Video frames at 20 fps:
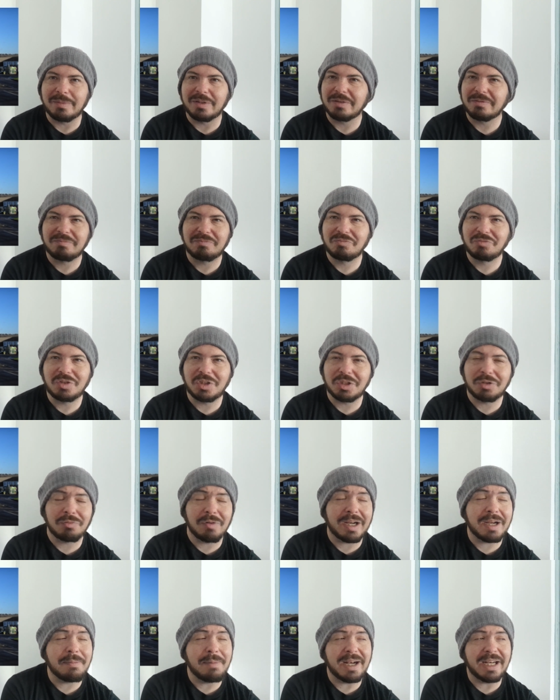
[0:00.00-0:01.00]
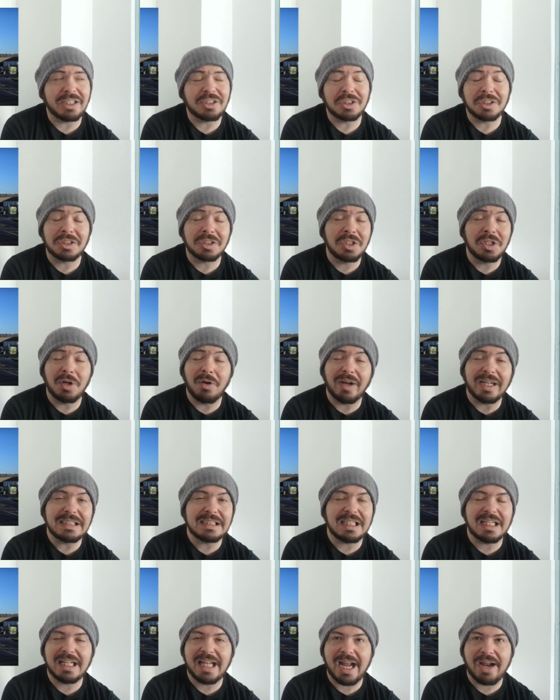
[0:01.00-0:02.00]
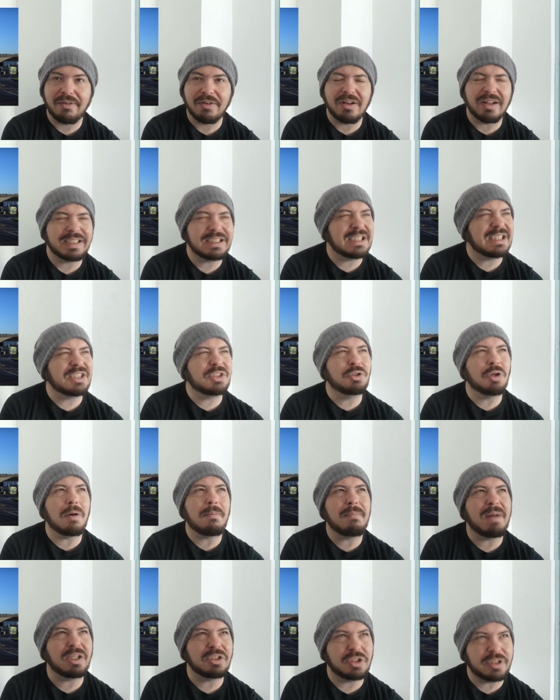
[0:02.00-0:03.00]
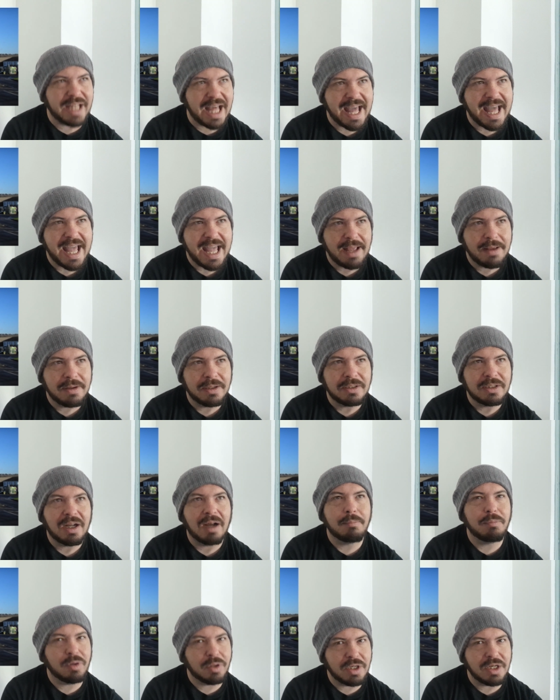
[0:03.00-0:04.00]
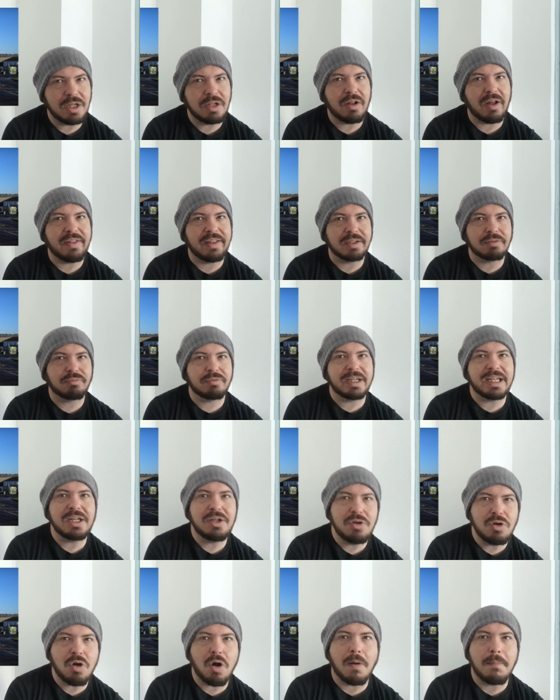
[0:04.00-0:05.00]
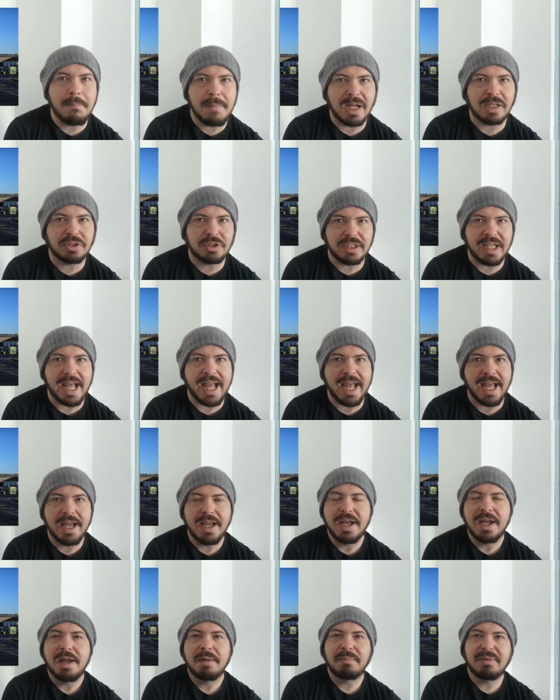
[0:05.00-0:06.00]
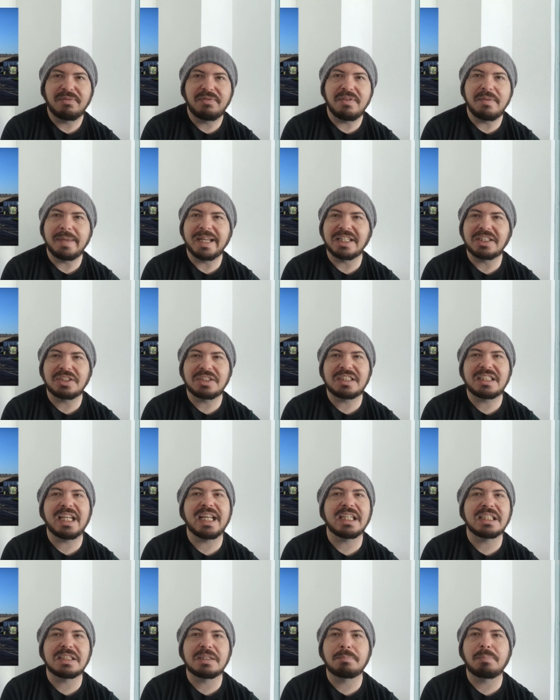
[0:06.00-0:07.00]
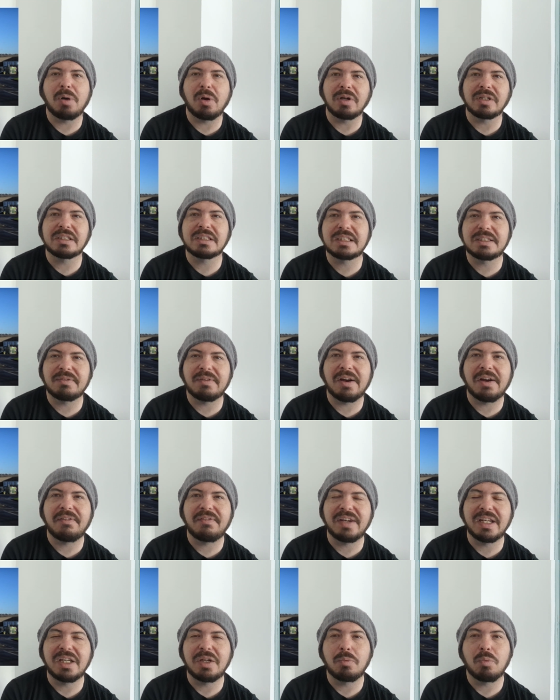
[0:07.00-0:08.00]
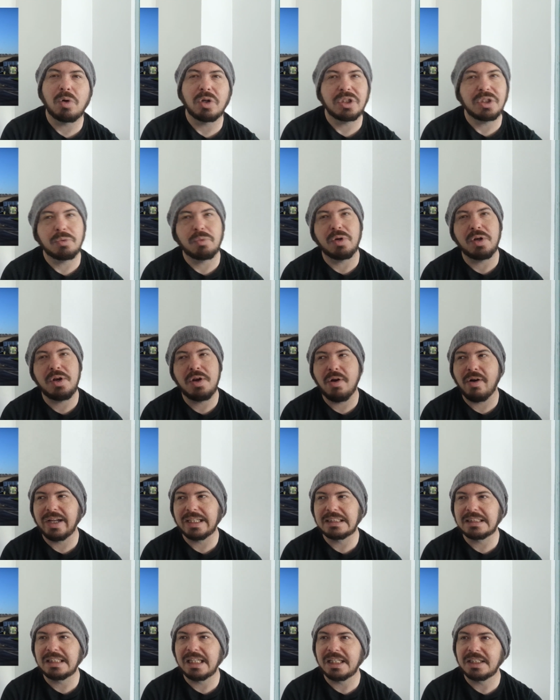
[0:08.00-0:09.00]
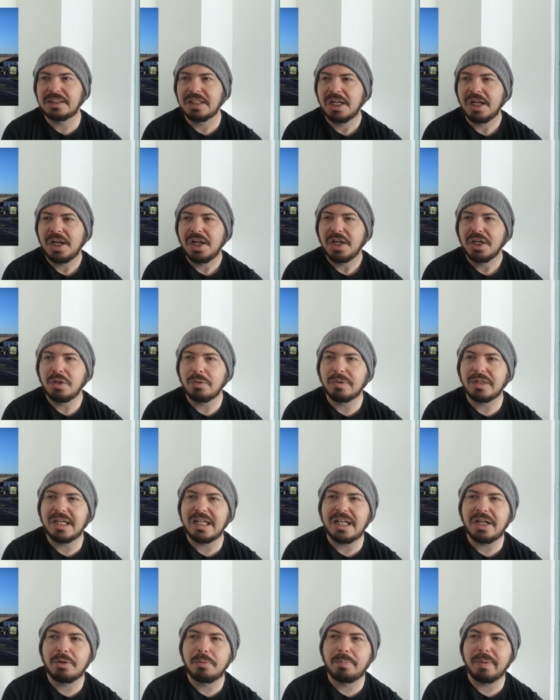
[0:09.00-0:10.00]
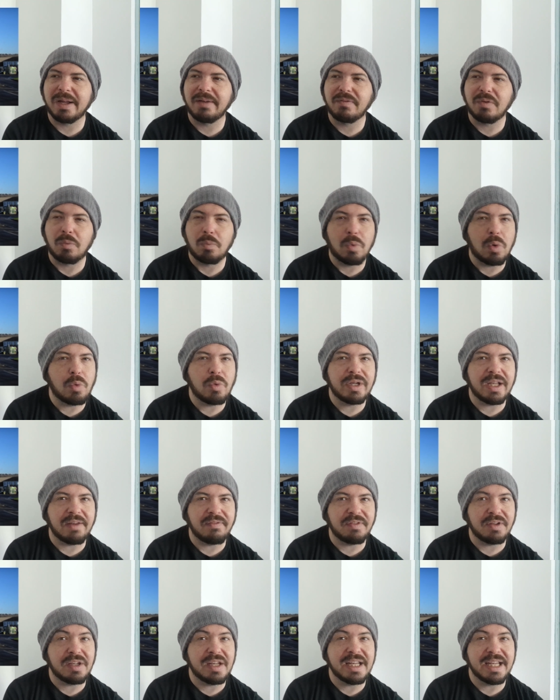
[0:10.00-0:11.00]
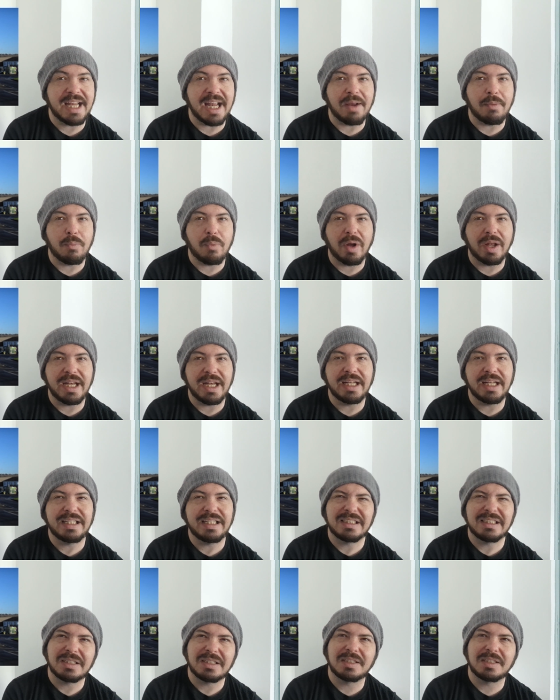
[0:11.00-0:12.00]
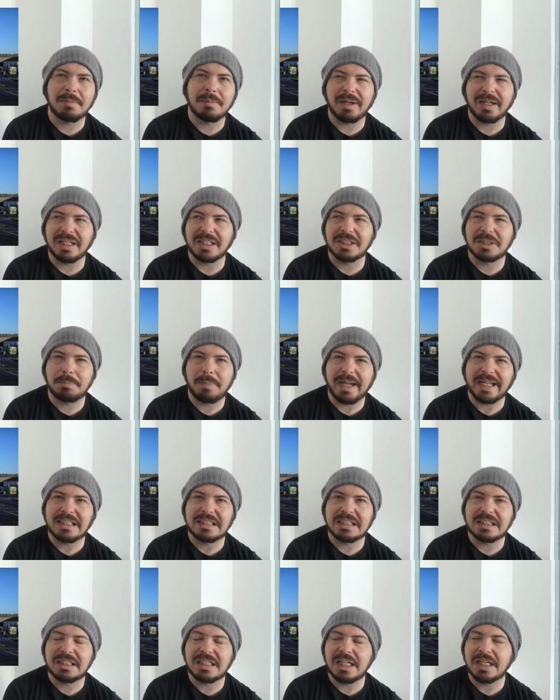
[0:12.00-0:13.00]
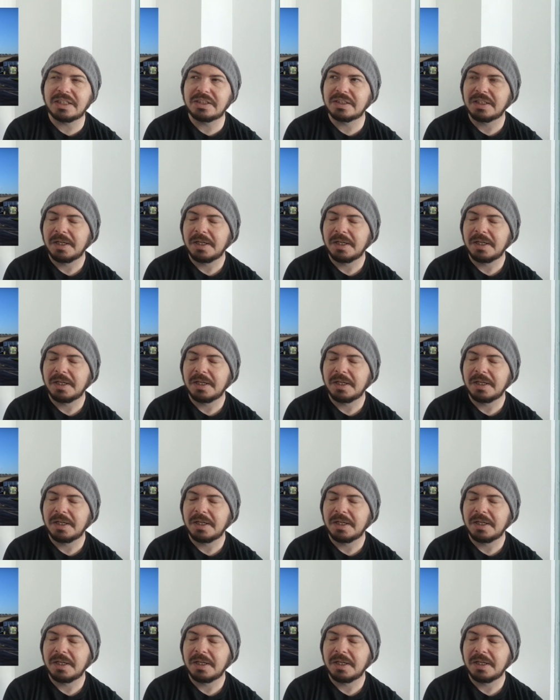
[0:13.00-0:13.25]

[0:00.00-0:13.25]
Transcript: And I just recommend it. It's just a nice little area. Like I said, there's not much there. I'm not going to lie, there's really not much there. But for me, it just ticks the boxes of everything you want. You want niceness. You want a little bit of a walk if you can get one into some unexpectedness.